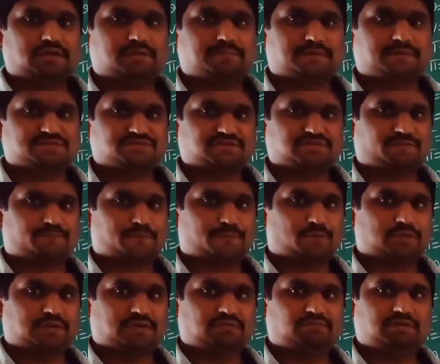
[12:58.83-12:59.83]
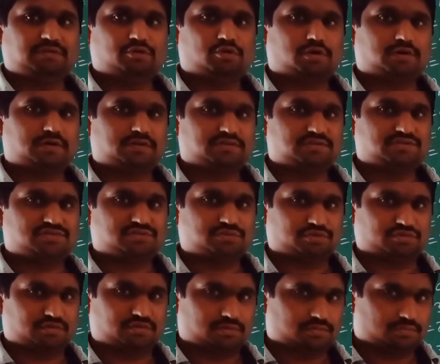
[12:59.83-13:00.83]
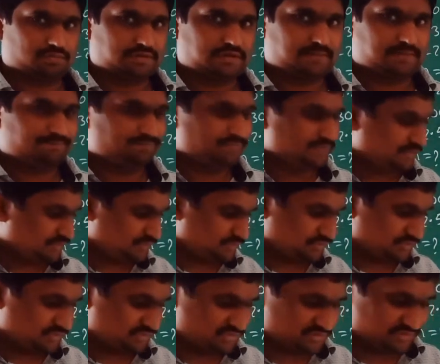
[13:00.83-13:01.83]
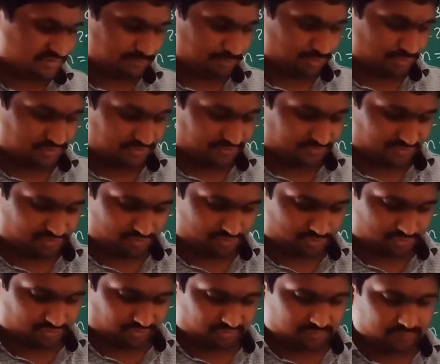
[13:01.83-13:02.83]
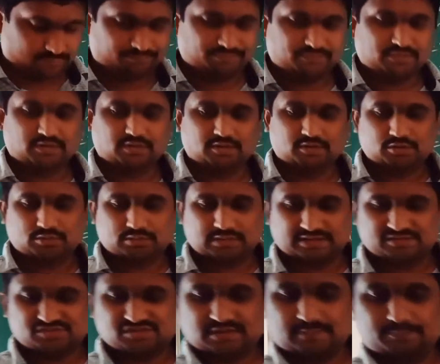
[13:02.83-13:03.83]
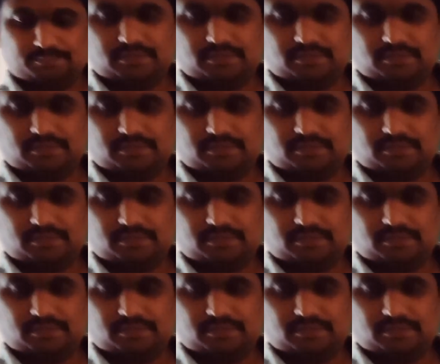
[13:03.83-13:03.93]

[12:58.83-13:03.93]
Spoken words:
mass of protein we got in this question. Okay, so this is about the first question. Example